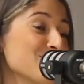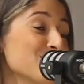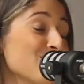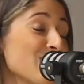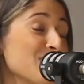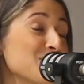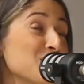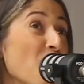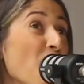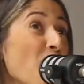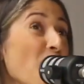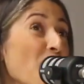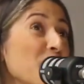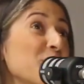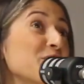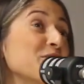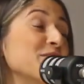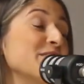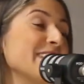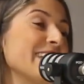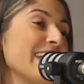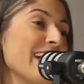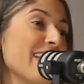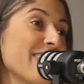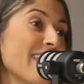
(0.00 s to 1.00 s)
So I
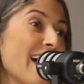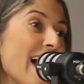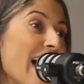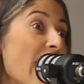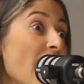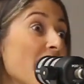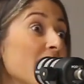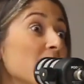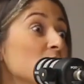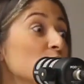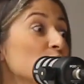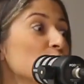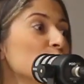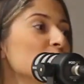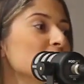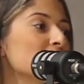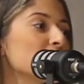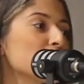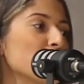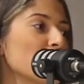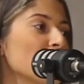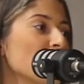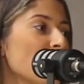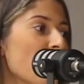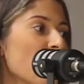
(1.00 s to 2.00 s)
totally get that. And it used
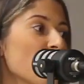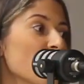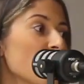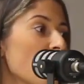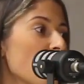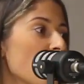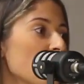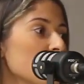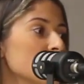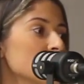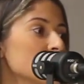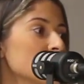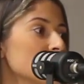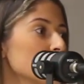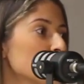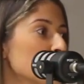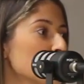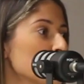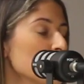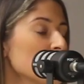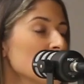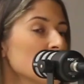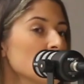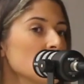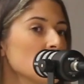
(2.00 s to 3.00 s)
to be like that. I used
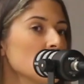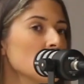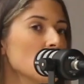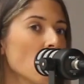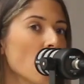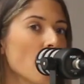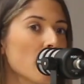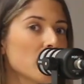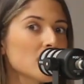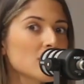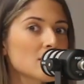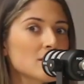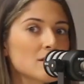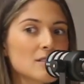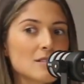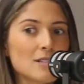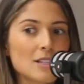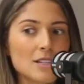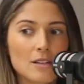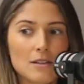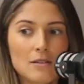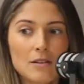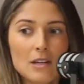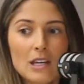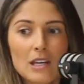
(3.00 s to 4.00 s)

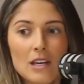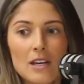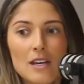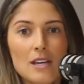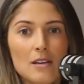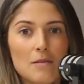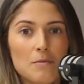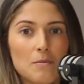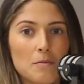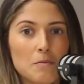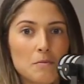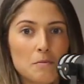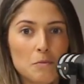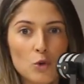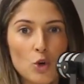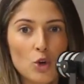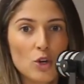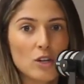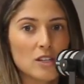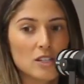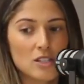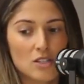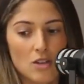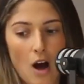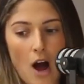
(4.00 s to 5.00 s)
to look
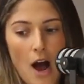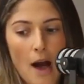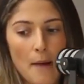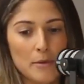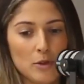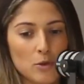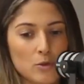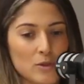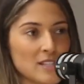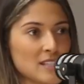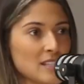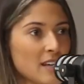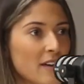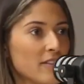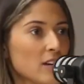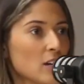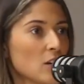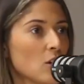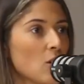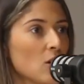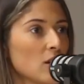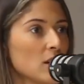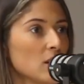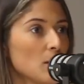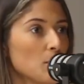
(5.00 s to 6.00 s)
at the time and it was 7
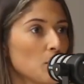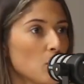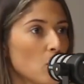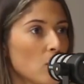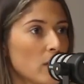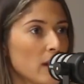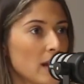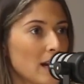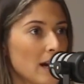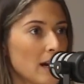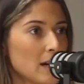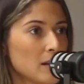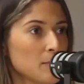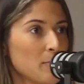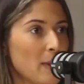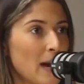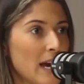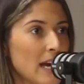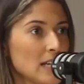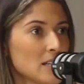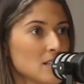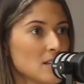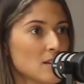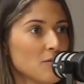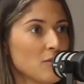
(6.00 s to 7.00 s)
o'clock in the morning. I'd
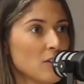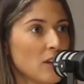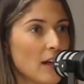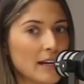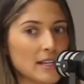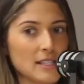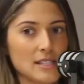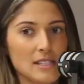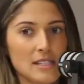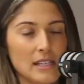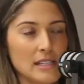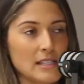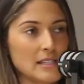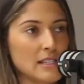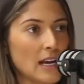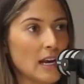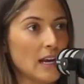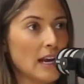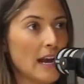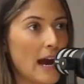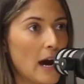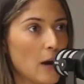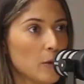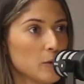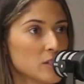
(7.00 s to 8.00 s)
painted for like
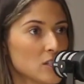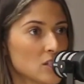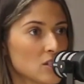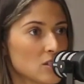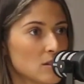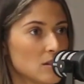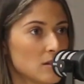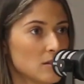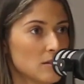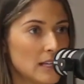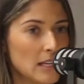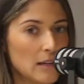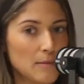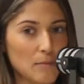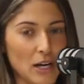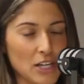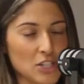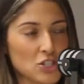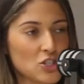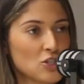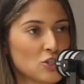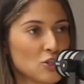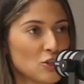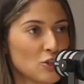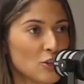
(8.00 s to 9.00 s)
16 hours in my
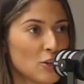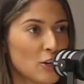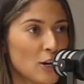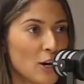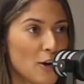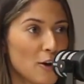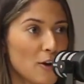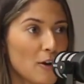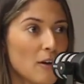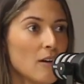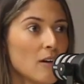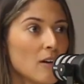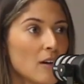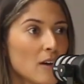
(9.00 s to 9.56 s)
studio.